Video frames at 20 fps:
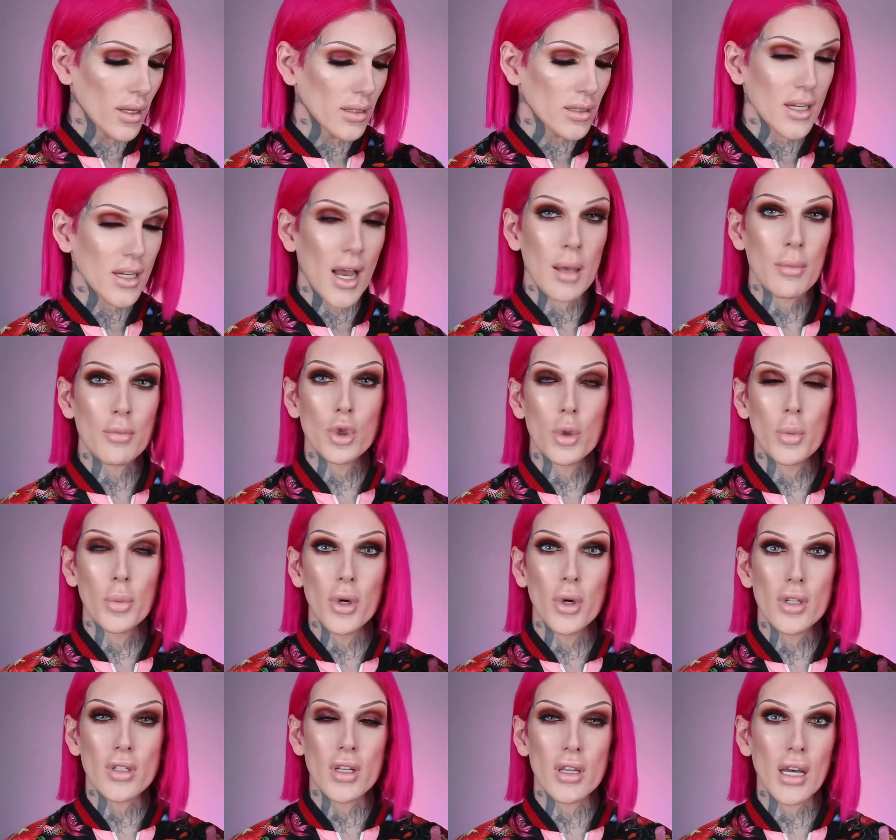it's time to
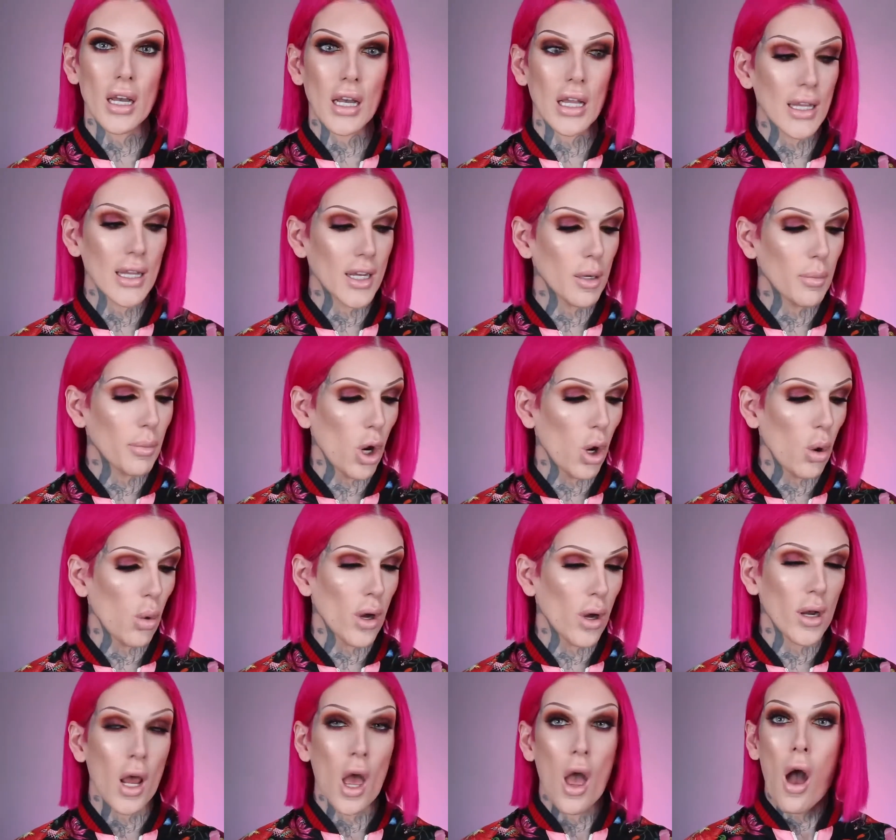put the Clé de Peau
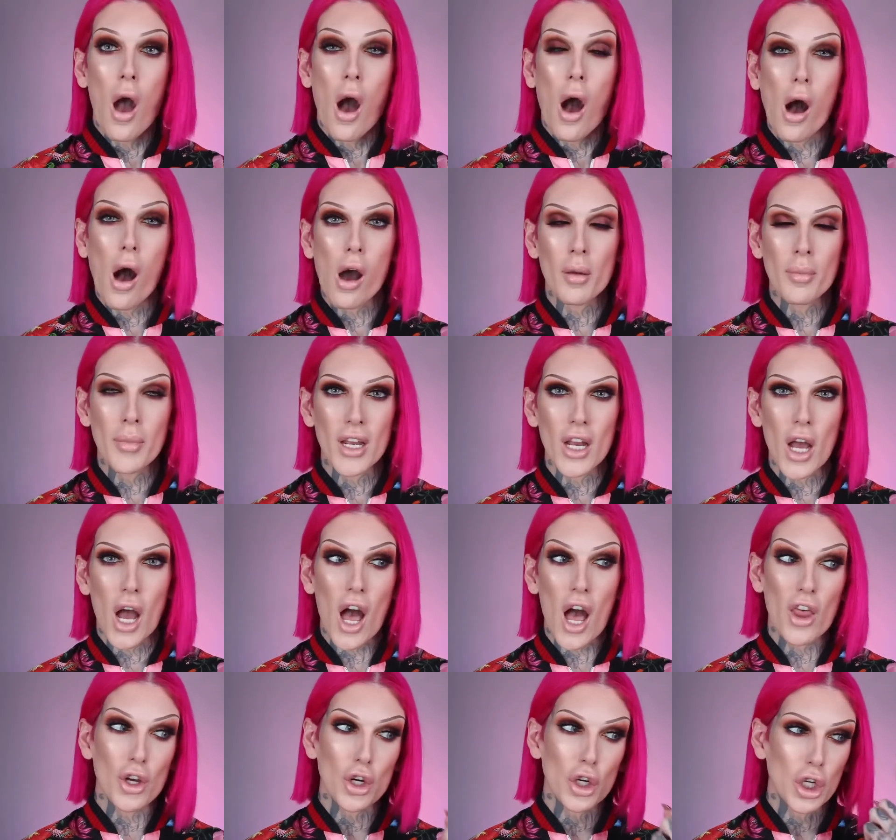one on my
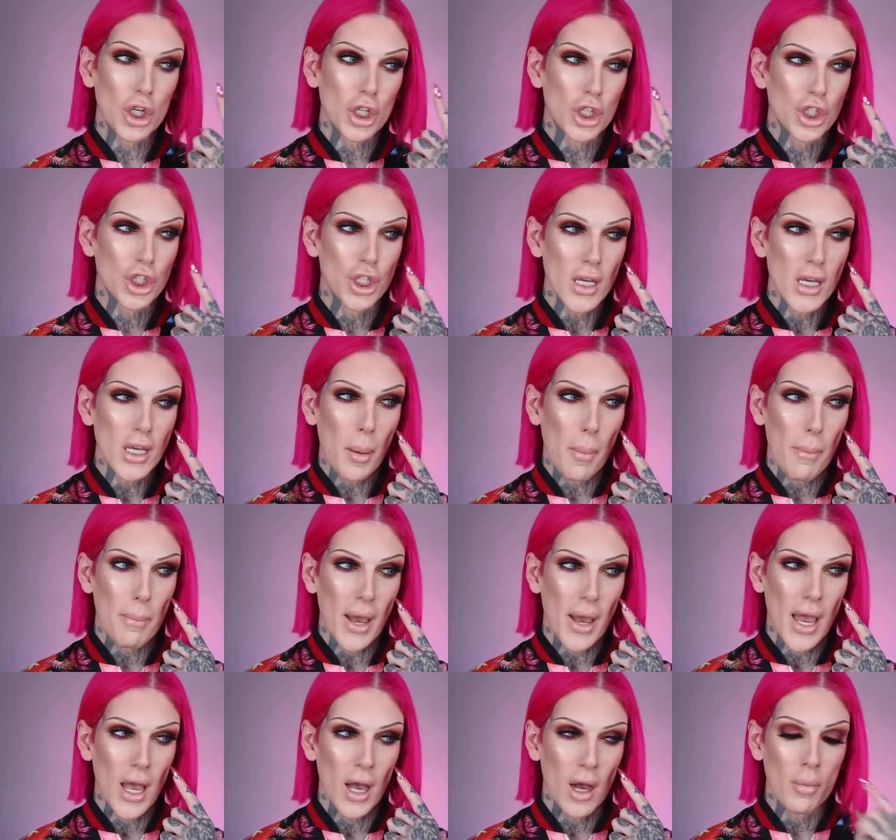other cheek,
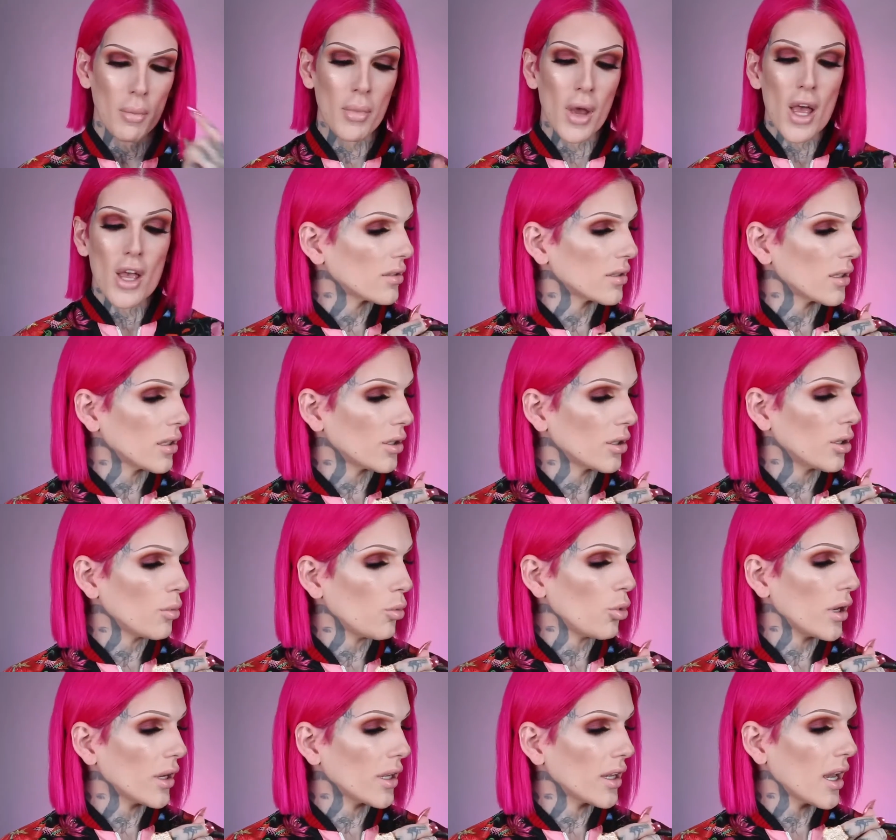bam. There's a little
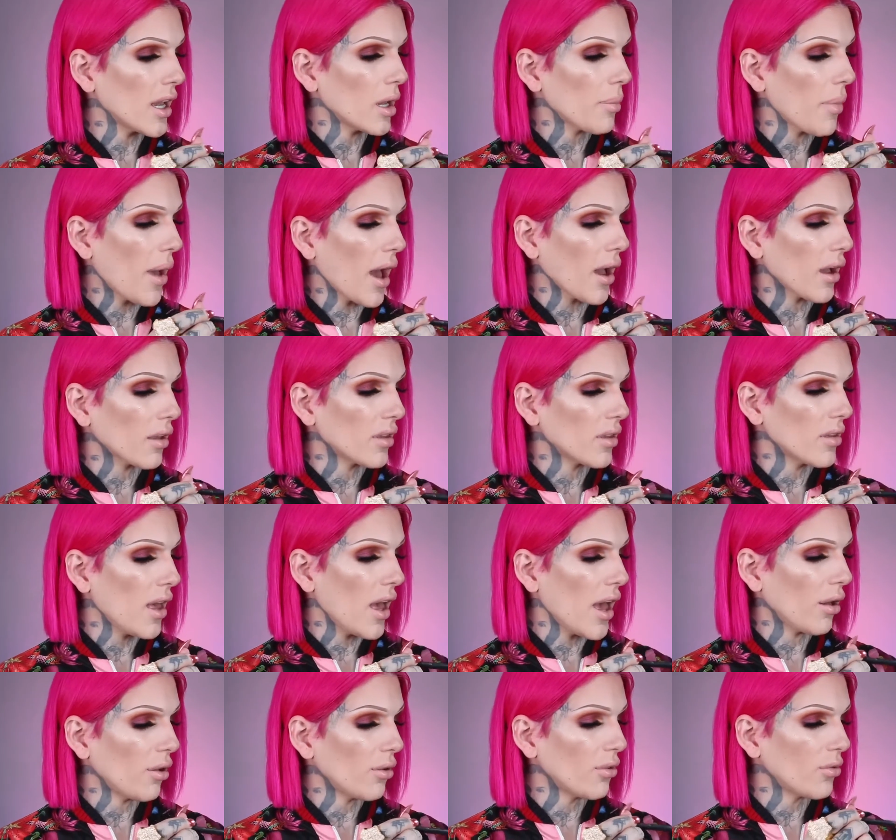more kickback than the
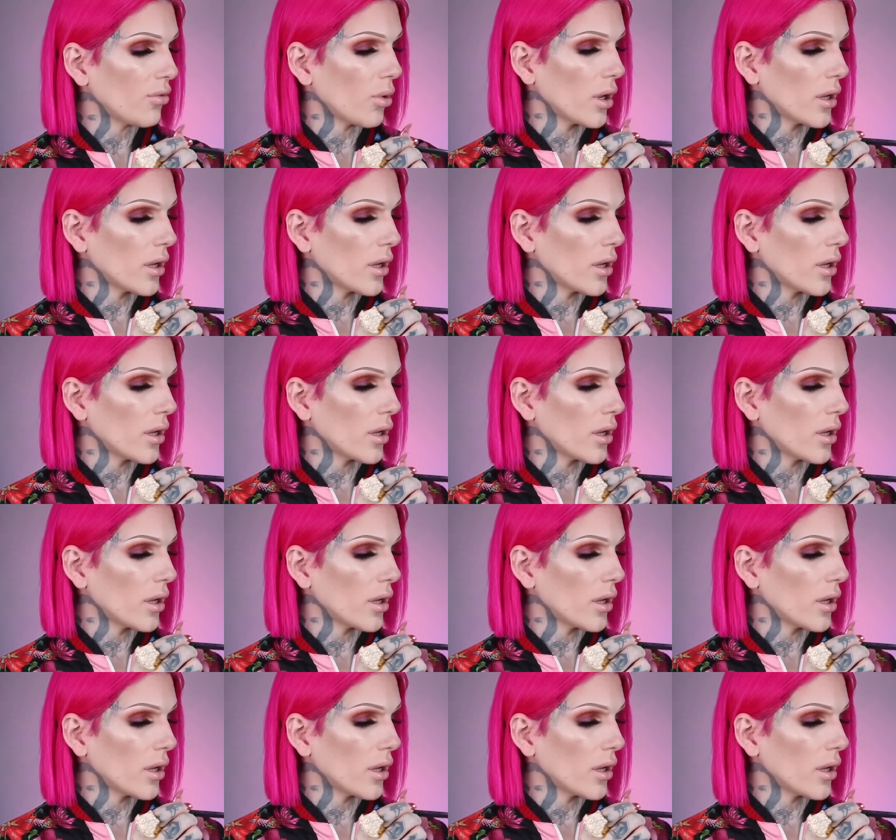e.l.f.